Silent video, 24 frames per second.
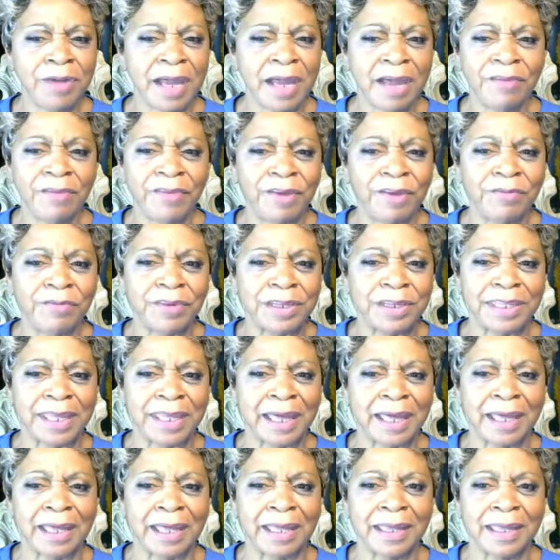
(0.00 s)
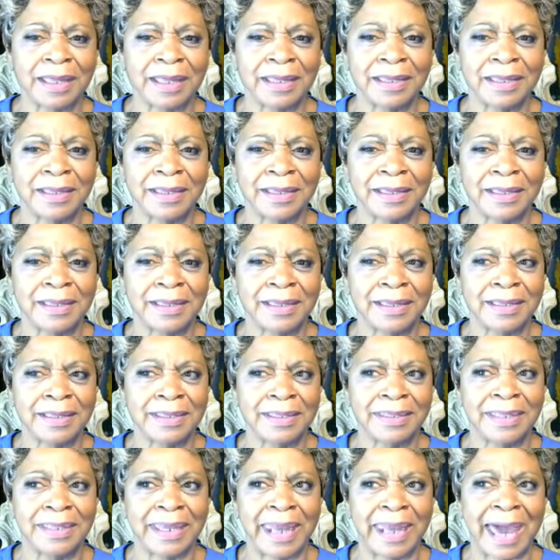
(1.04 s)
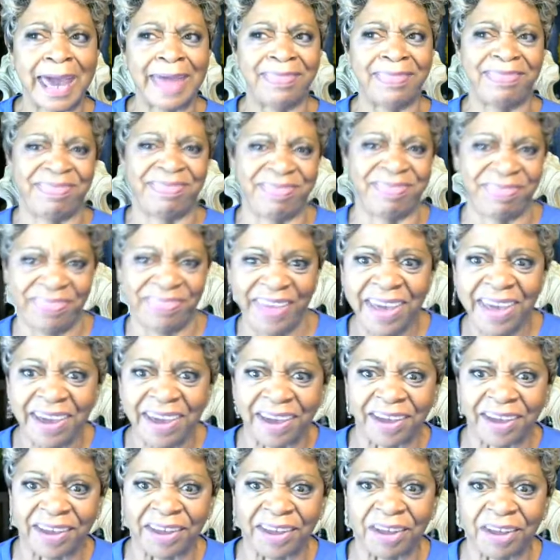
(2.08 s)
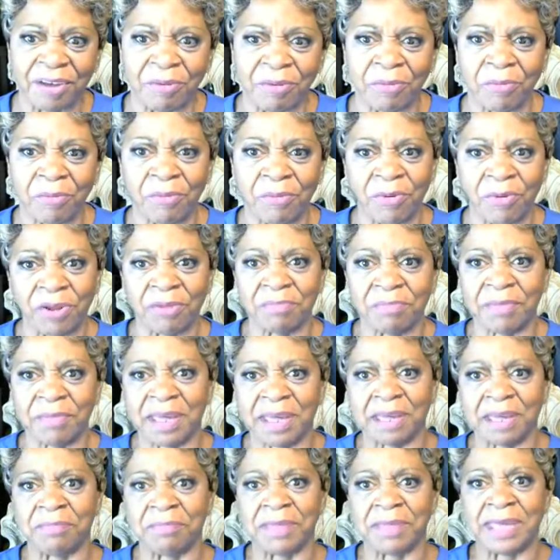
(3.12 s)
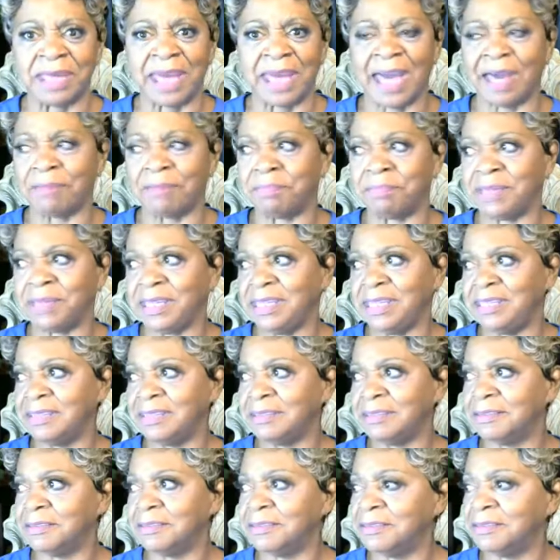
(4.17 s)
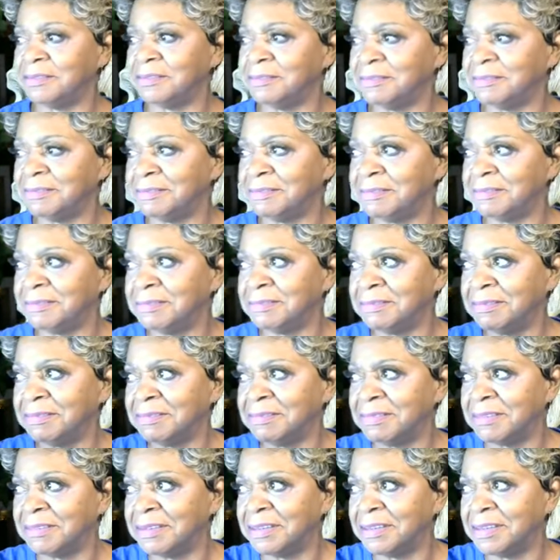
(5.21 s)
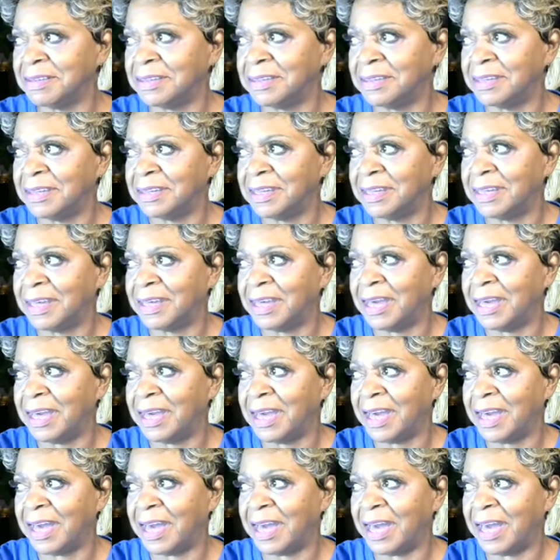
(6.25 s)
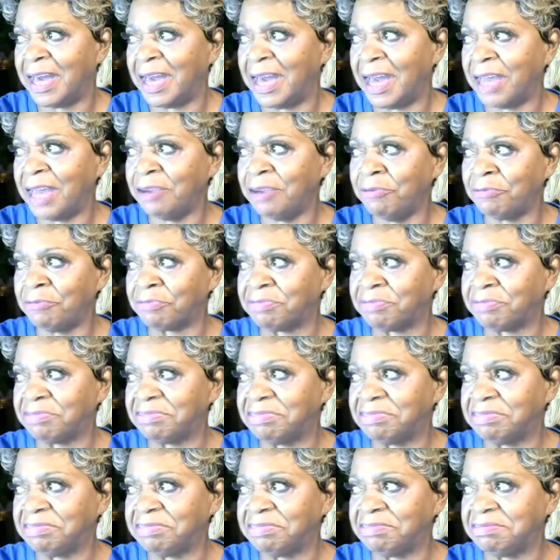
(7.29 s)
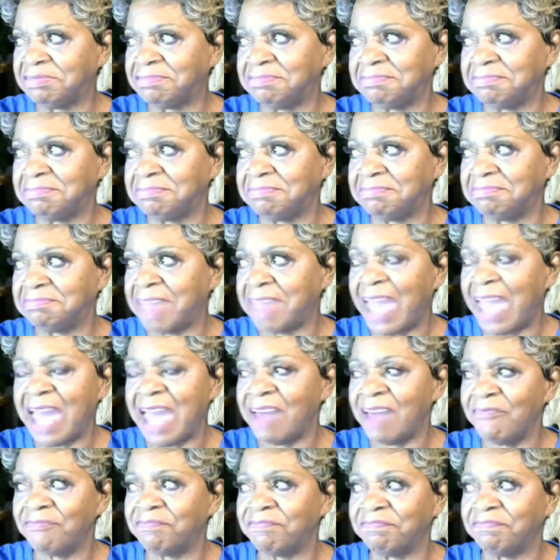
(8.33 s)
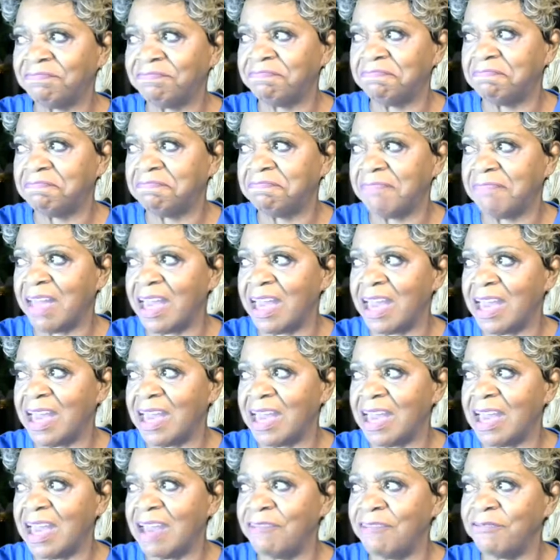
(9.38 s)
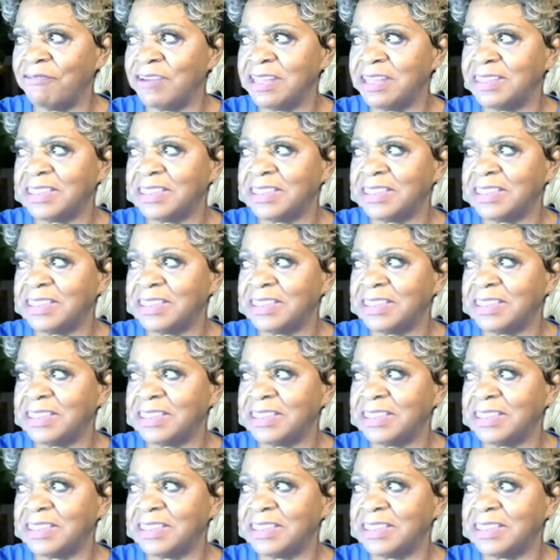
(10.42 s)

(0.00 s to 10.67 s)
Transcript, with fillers: I don't have everything that I think will make me happy. Those on Medicare could be claiming a spending account card I don't worth up to three thousand three hundred dollars.